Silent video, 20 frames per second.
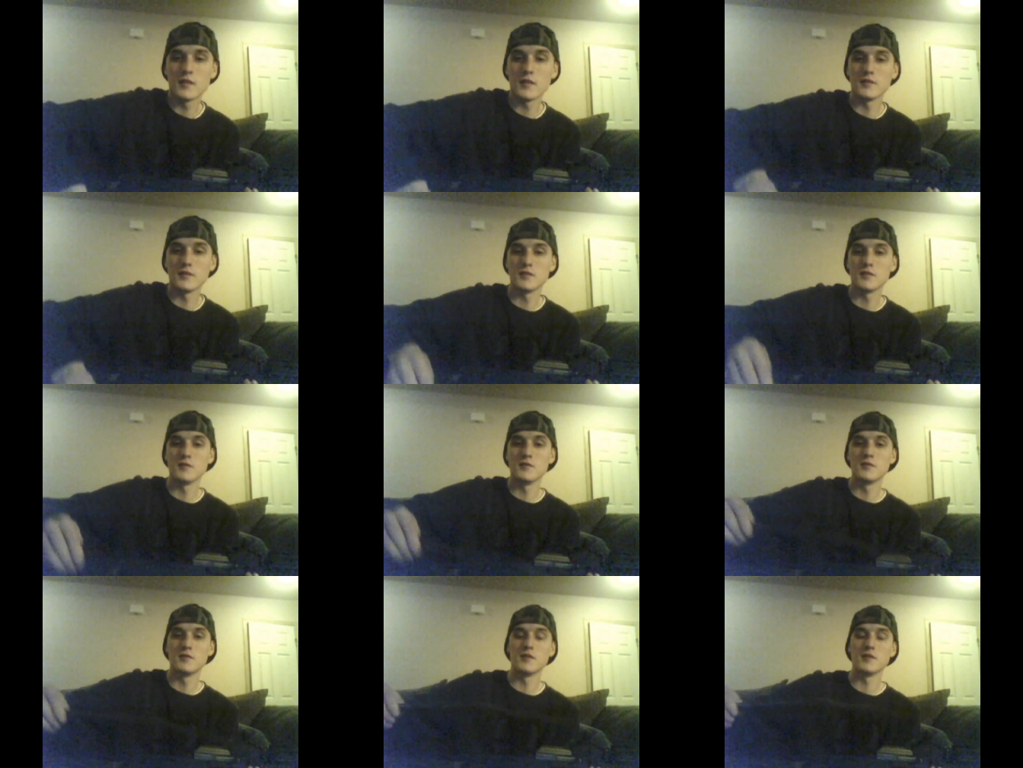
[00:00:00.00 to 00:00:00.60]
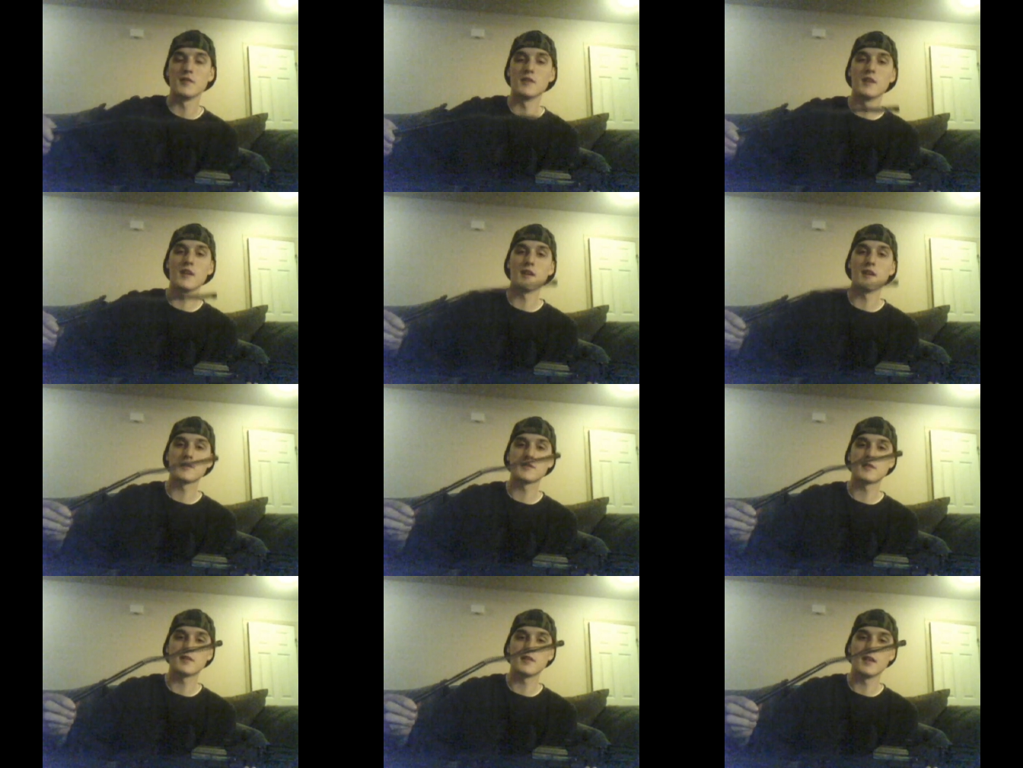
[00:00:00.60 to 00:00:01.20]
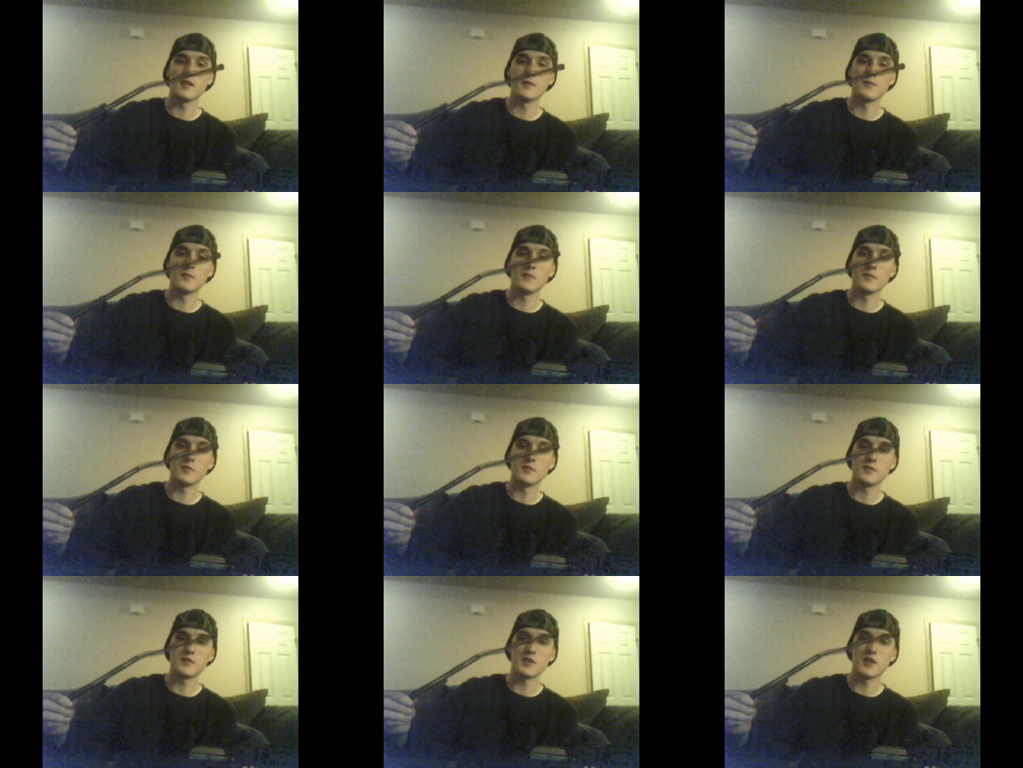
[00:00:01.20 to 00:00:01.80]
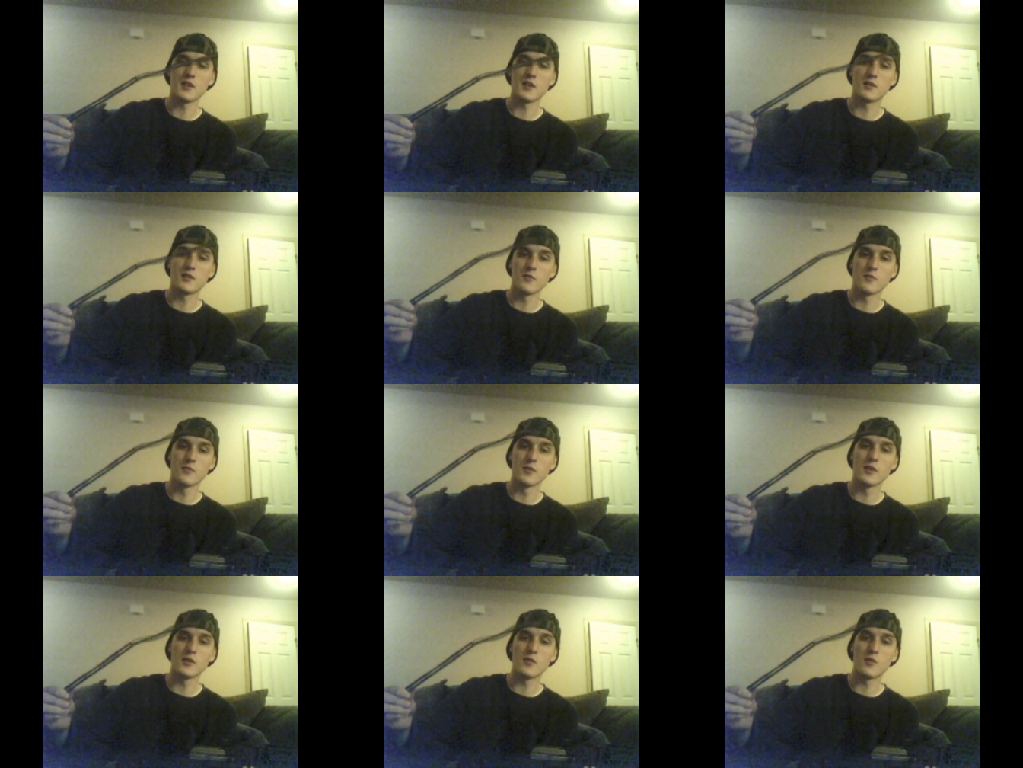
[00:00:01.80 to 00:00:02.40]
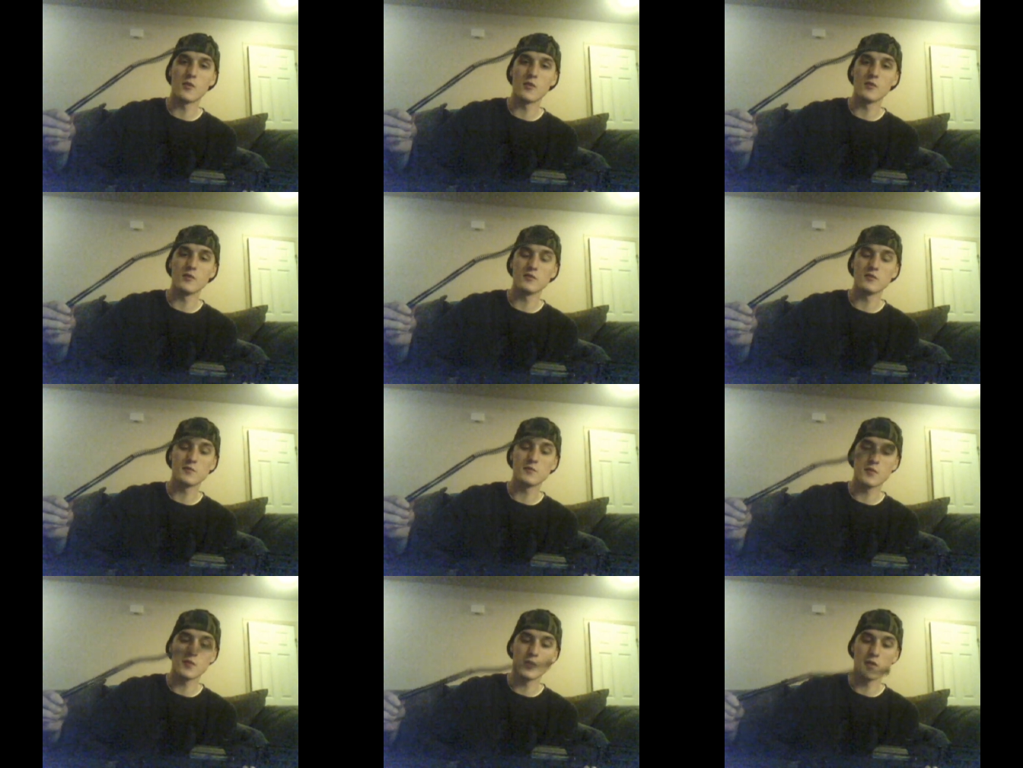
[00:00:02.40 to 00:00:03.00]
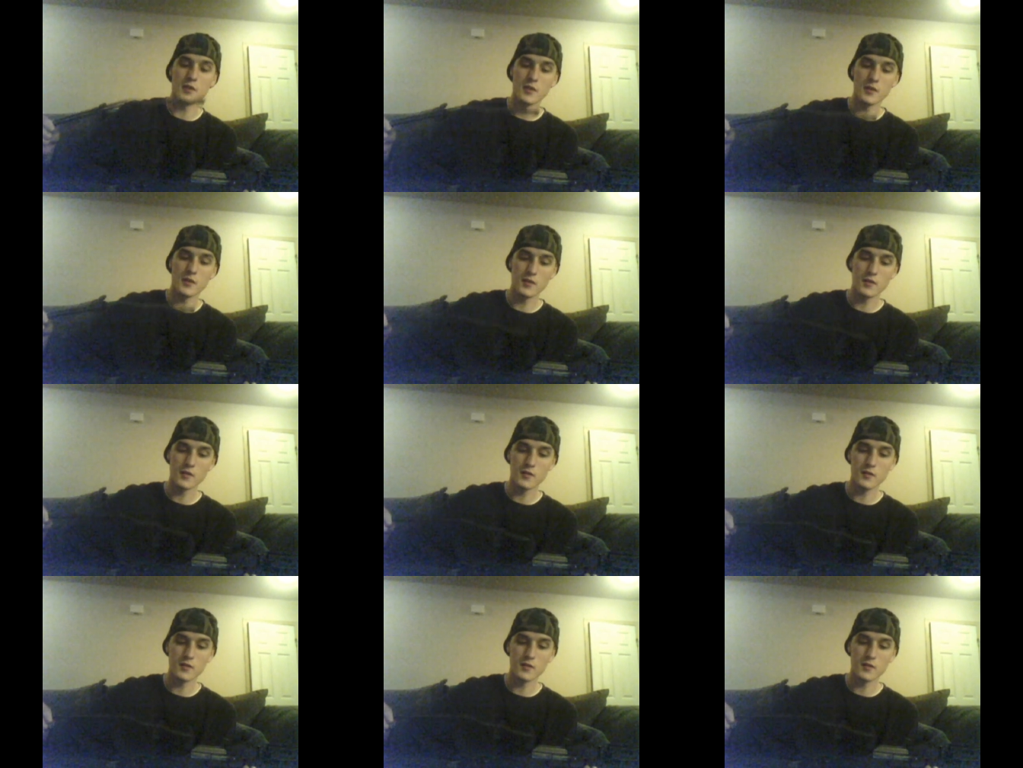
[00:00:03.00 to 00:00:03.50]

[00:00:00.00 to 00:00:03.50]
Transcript: takes you to the next step. Take the recoil spring,